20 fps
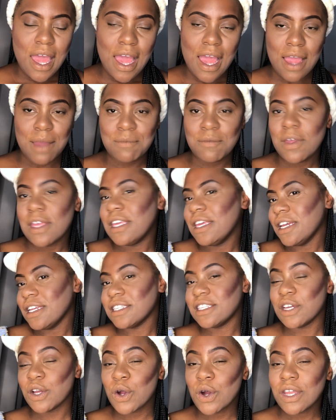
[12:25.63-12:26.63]
Yes,
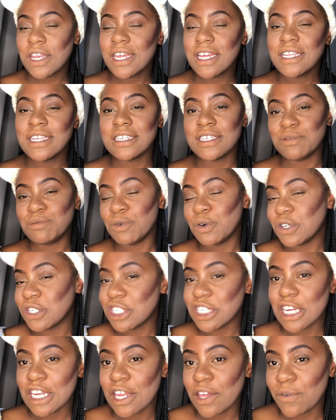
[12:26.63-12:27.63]
they connected
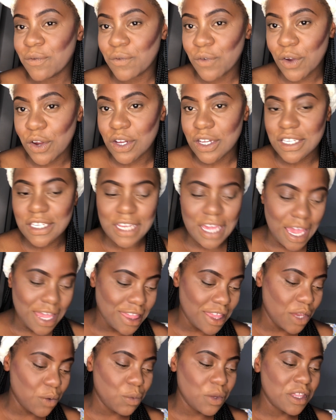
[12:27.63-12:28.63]
emotionally first, and
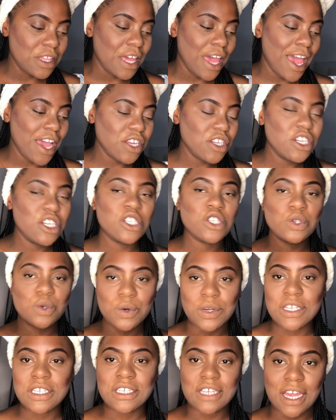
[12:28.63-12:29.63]
then when they actually saw
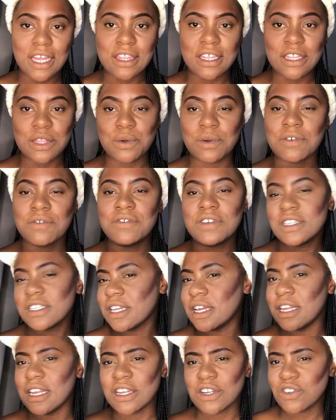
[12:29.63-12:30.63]
each other, they were
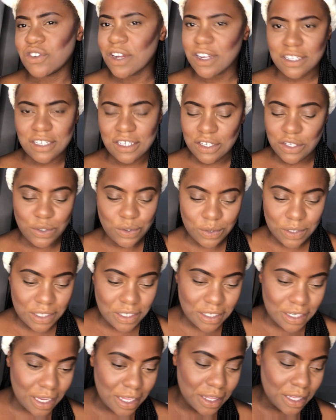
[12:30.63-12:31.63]
physically attracted to
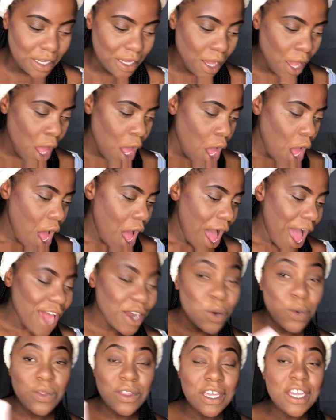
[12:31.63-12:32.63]
each other. I
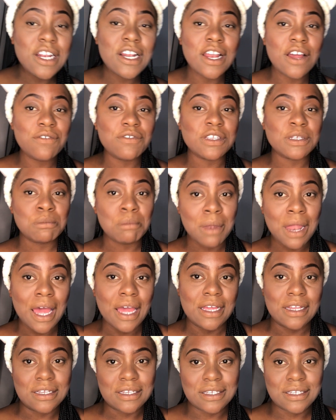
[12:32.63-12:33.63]
don't think love is
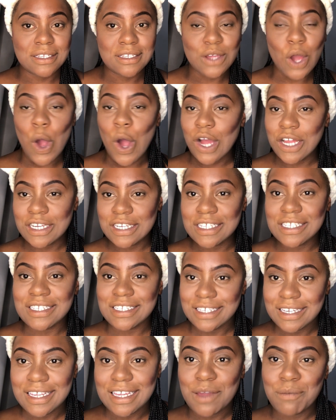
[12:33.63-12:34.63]
blind,
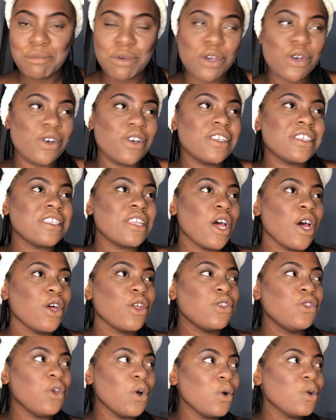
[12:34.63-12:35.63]
honestly, because
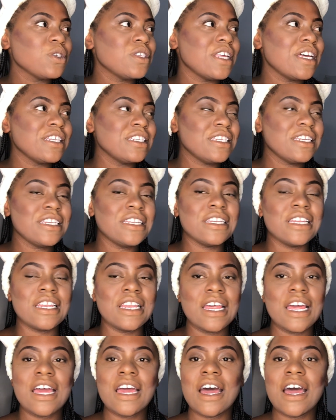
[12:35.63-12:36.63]
those that didn't